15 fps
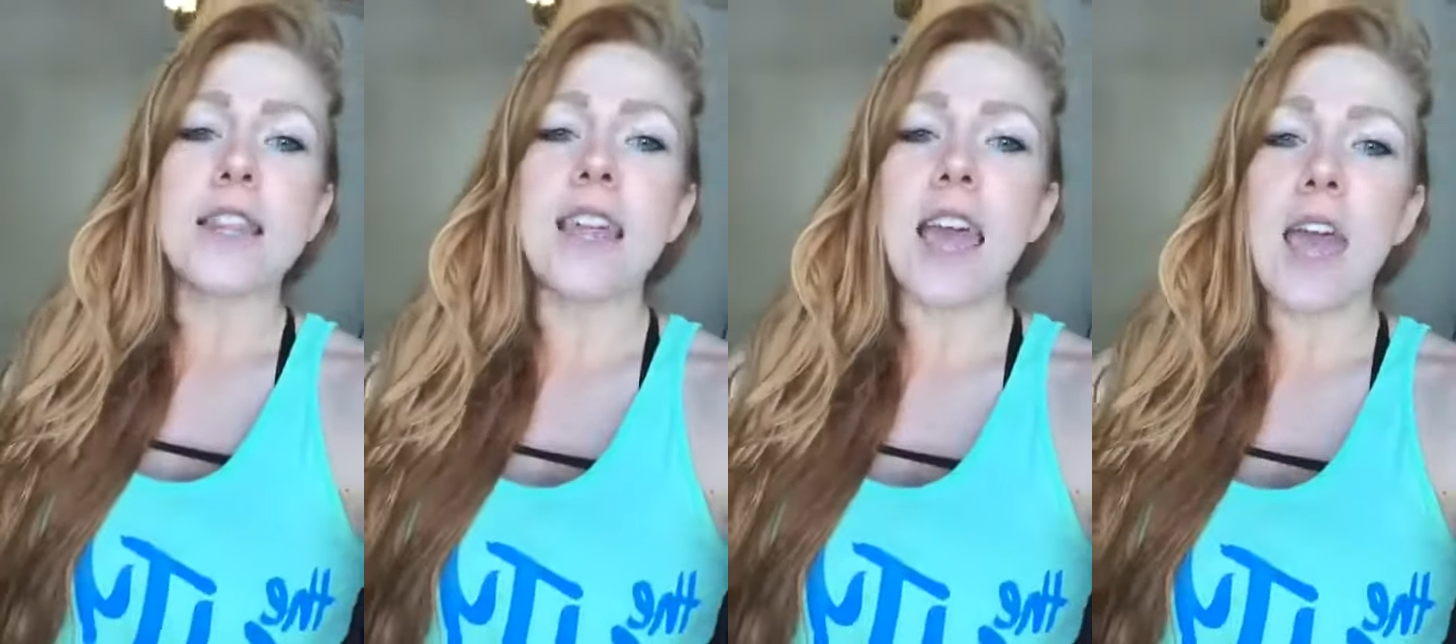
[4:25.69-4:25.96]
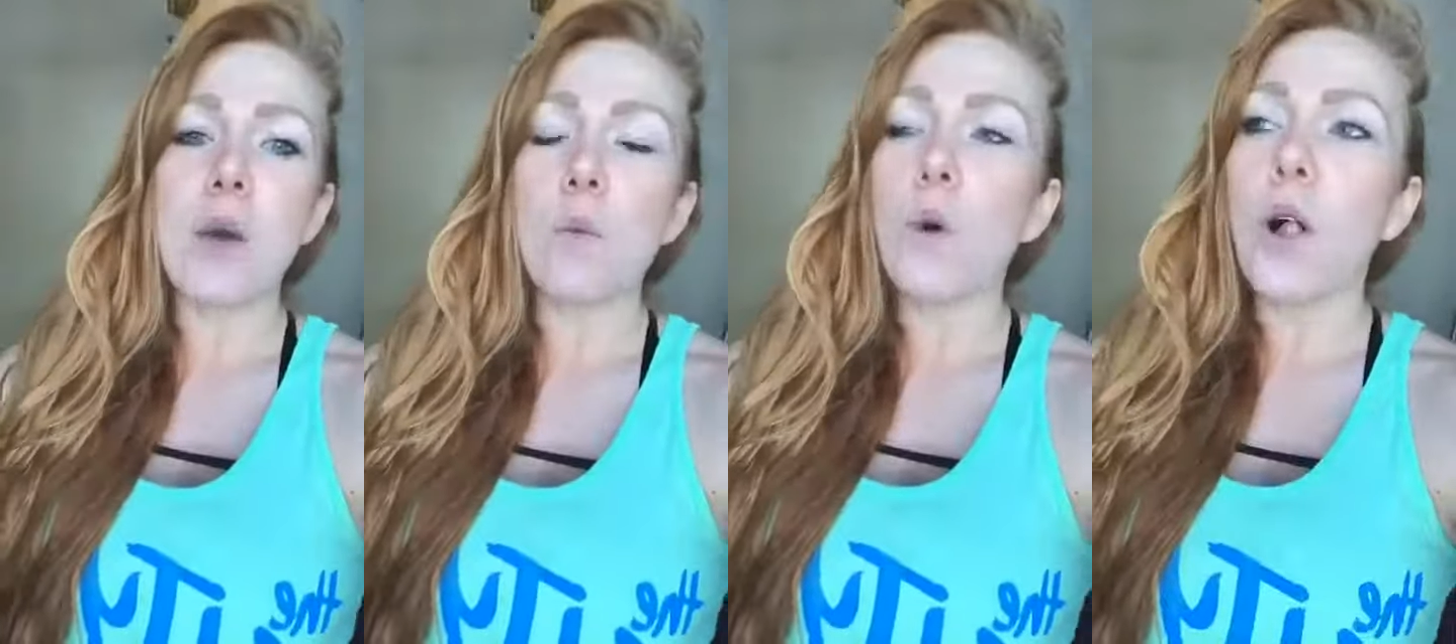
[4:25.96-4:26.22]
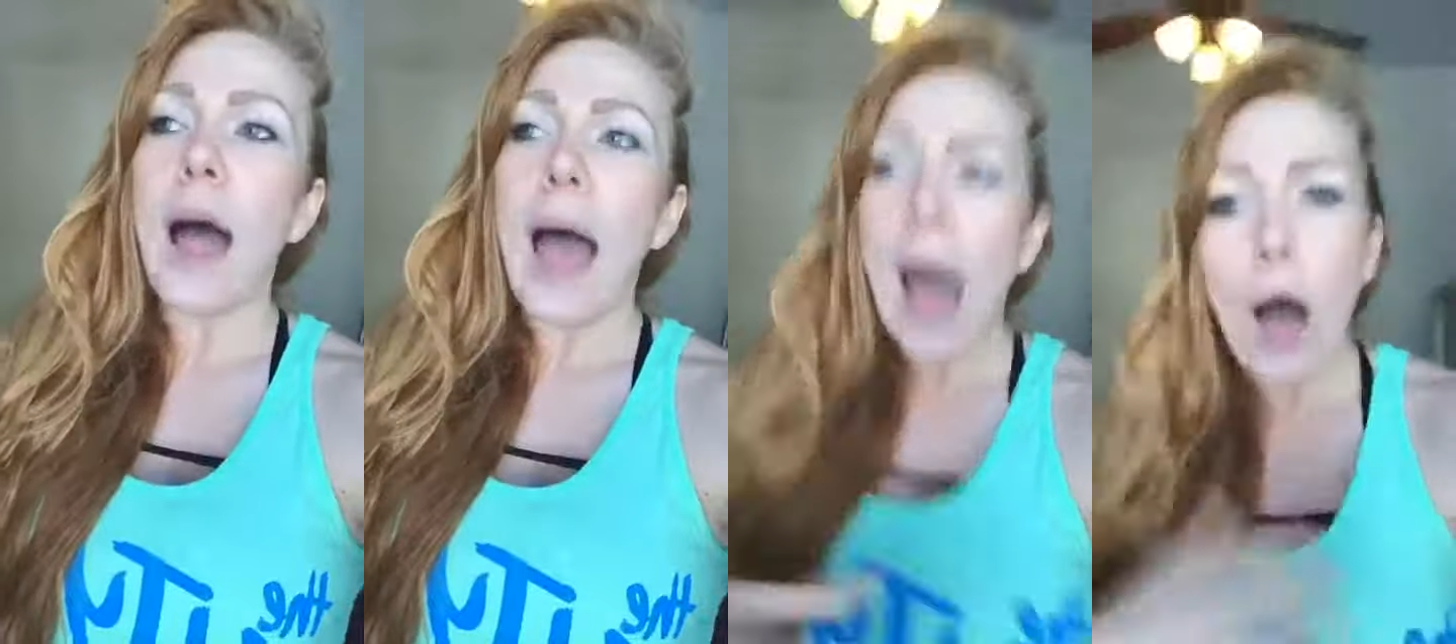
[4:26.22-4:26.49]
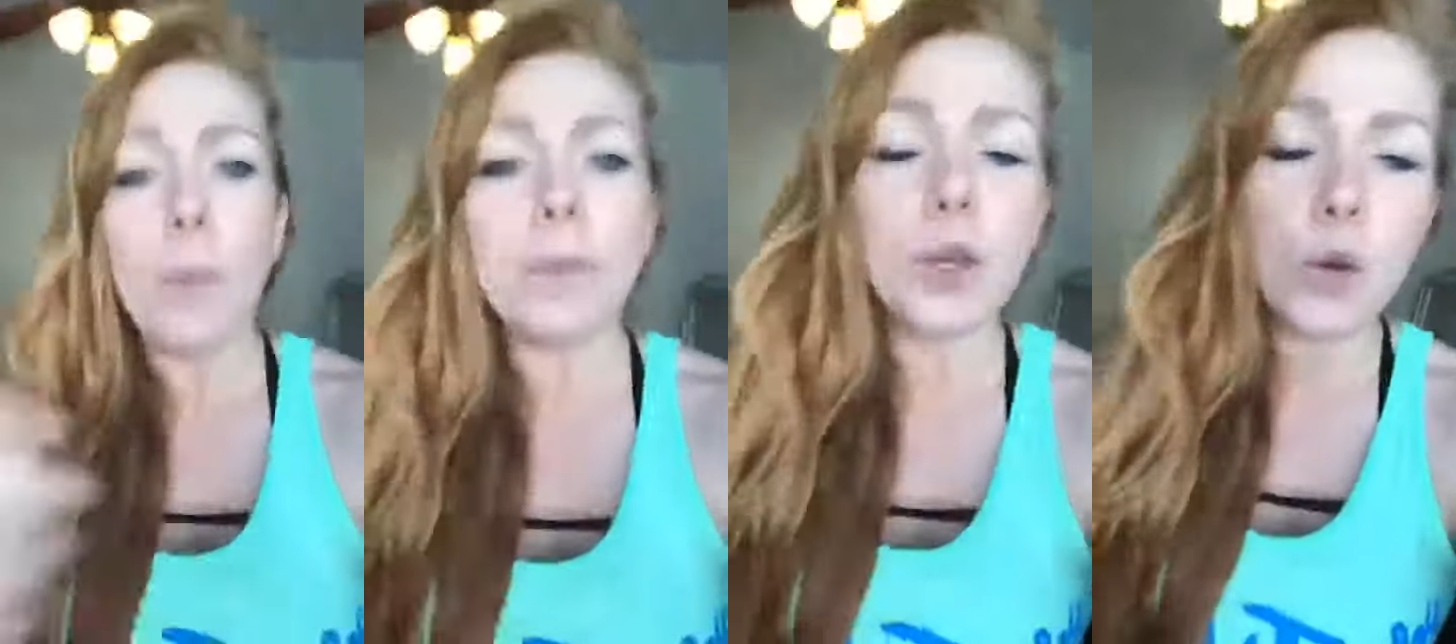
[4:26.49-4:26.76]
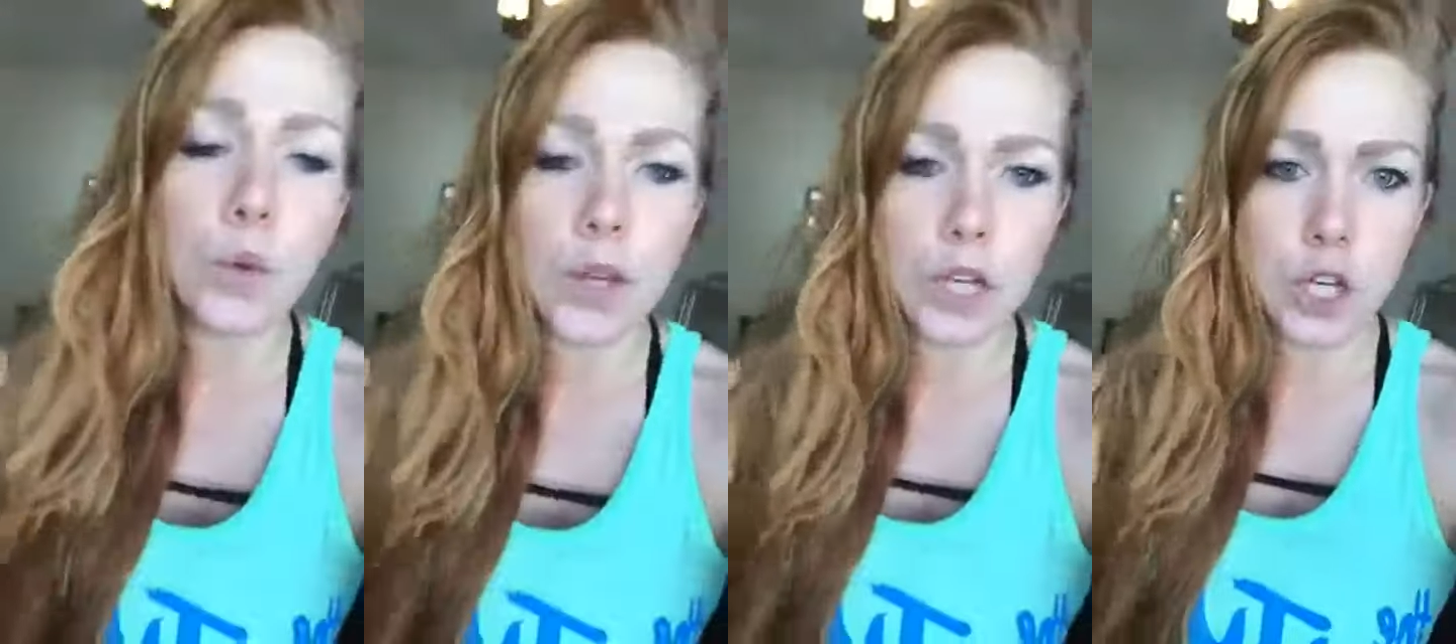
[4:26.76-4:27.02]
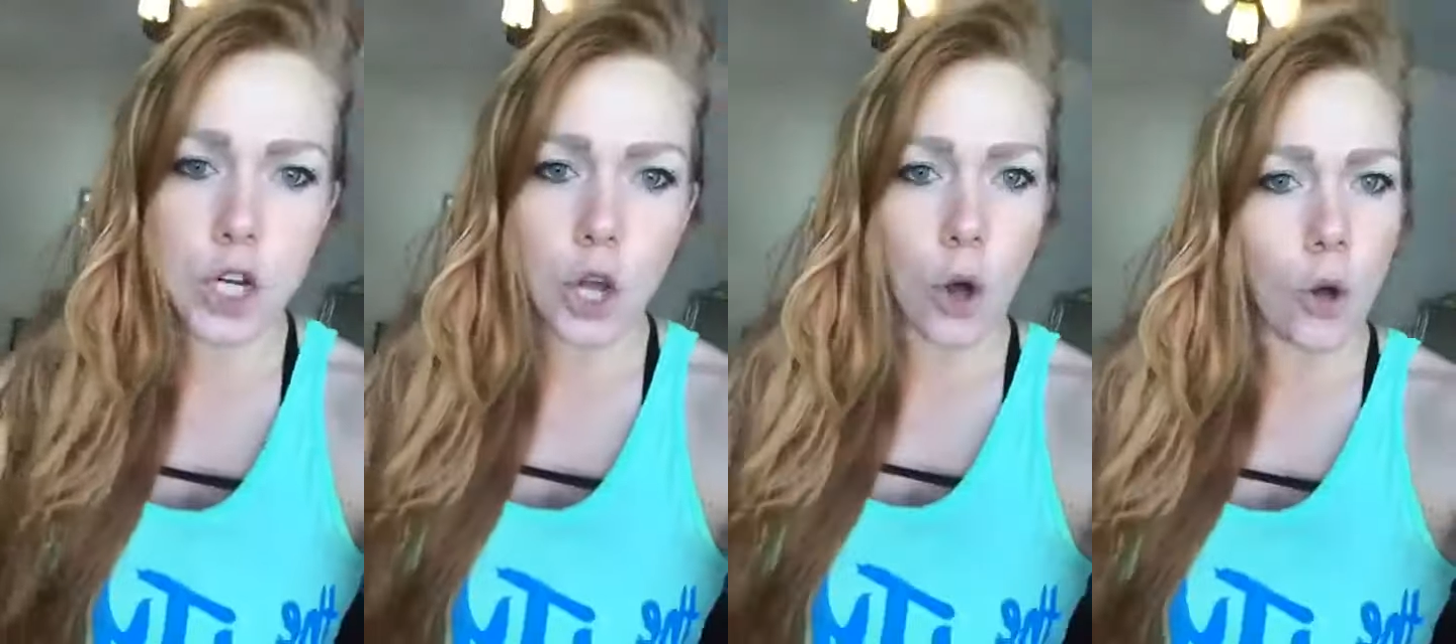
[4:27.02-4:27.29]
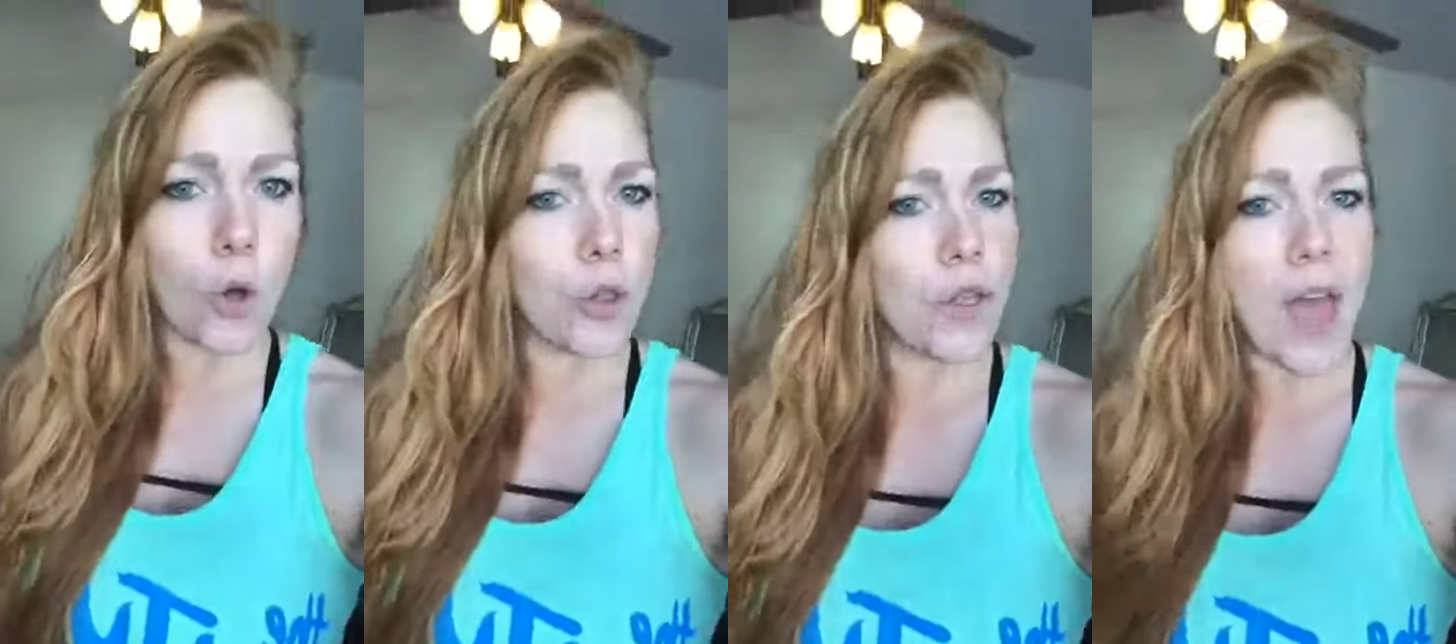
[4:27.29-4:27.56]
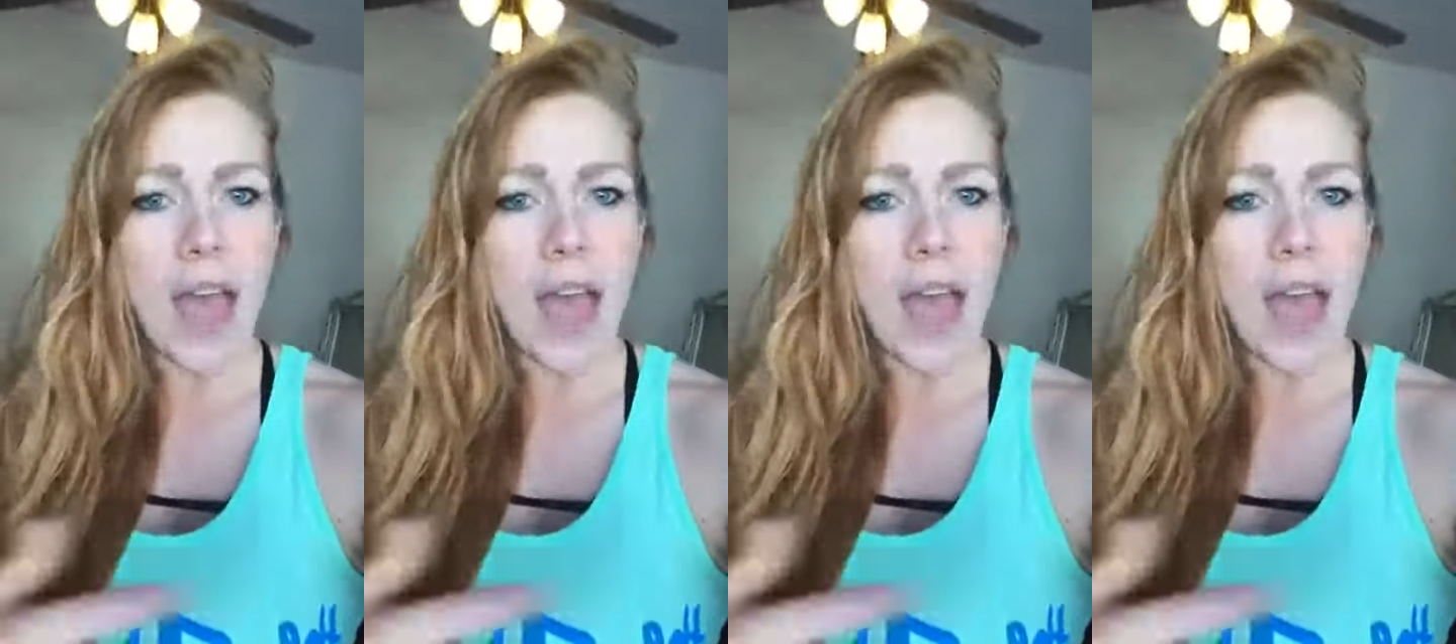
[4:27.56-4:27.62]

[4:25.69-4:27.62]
that will help you reach a goal